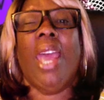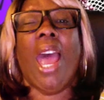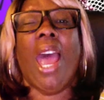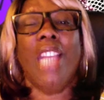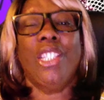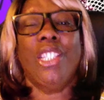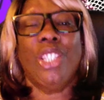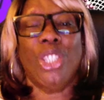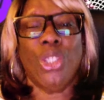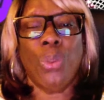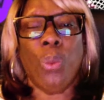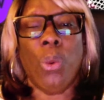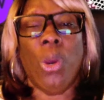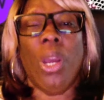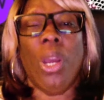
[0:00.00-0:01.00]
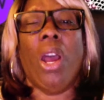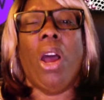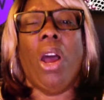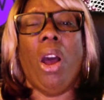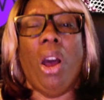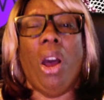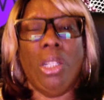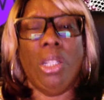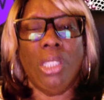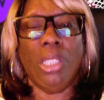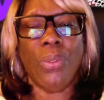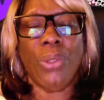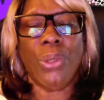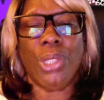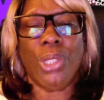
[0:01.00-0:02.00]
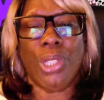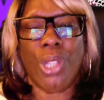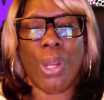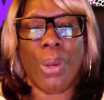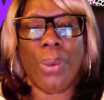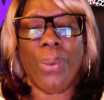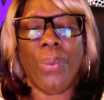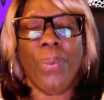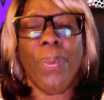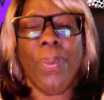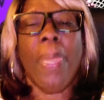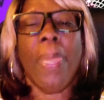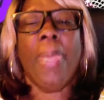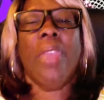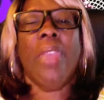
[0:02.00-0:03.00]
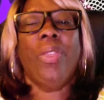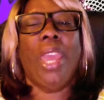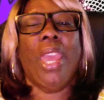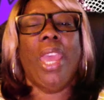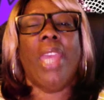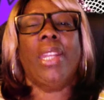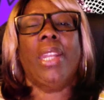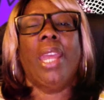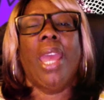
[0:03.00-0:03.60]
I just want all of you to know that